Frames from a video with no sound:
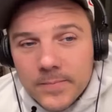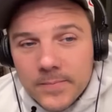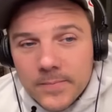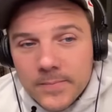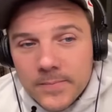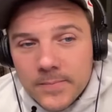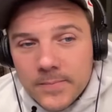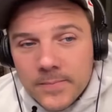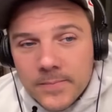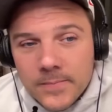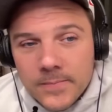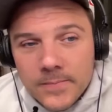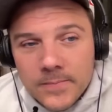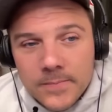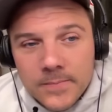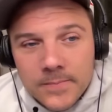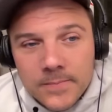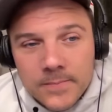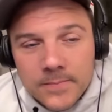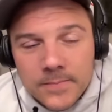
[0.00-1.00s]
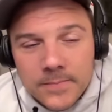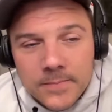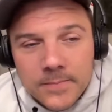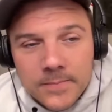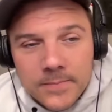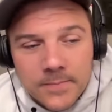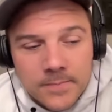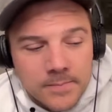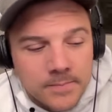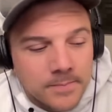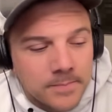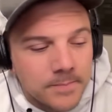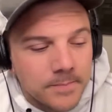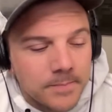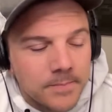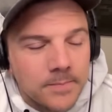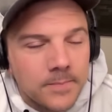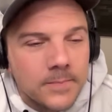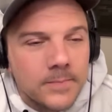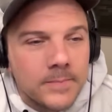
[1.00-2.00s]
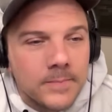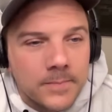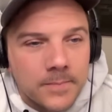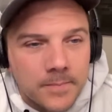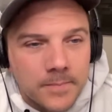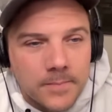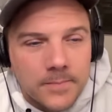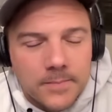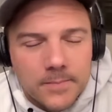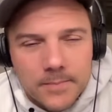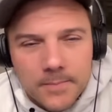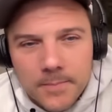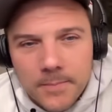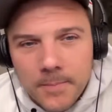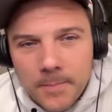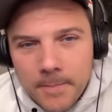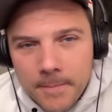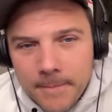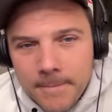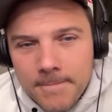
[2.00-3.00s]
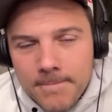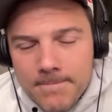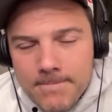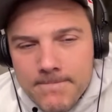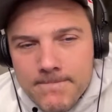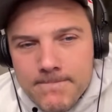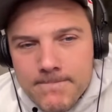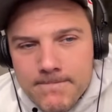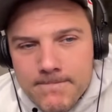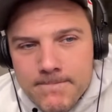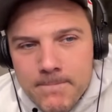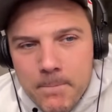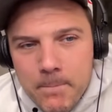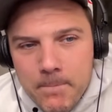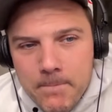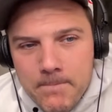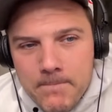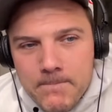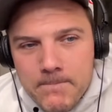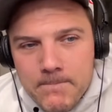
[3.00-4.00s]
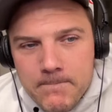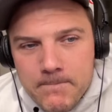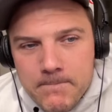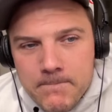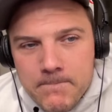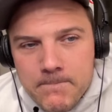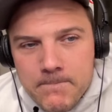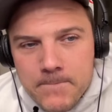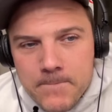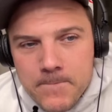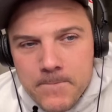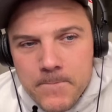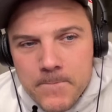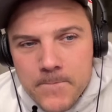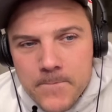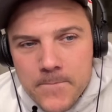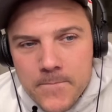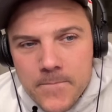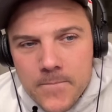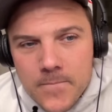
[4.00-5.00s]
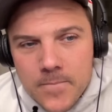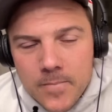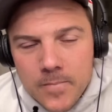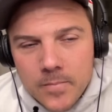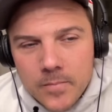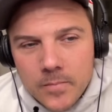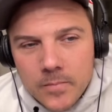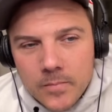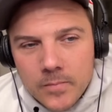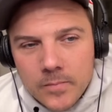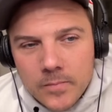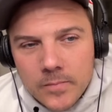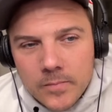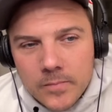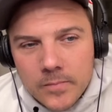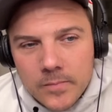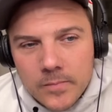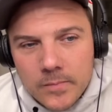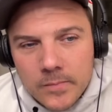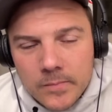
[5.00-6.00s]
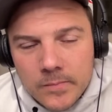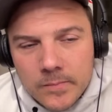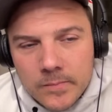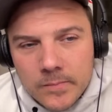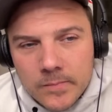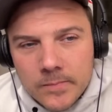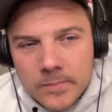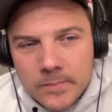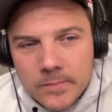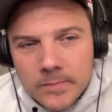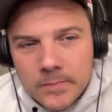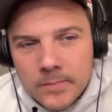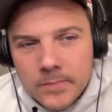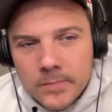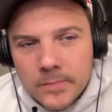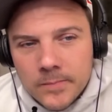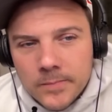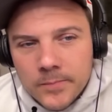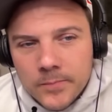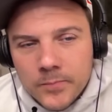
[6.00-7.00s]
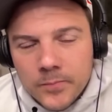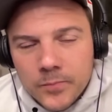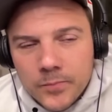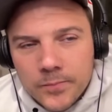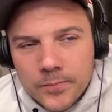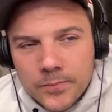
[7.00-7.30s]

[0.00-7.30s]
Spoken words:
This person isn't speaking.